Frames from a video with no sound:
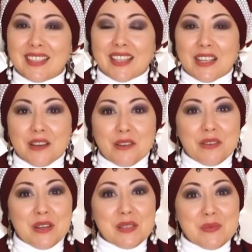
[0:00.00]
maybe
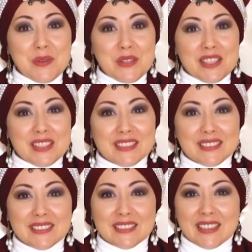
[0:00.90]
on the shore
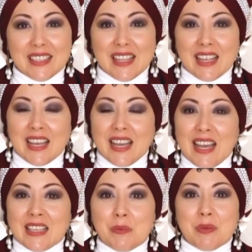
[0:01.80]
of a warm
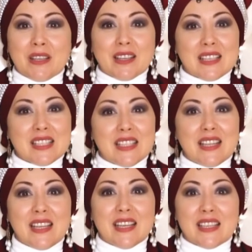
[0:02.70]
sea
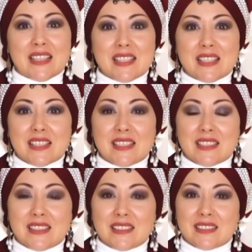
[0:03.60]
or on the
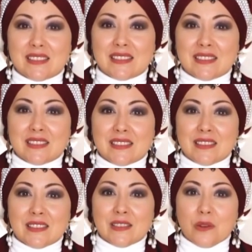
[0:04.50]
highest mountain in
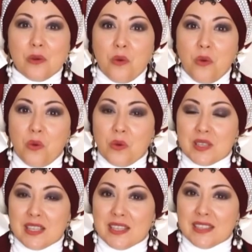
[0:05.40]
the world.
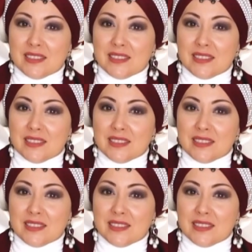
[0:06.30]
Oh,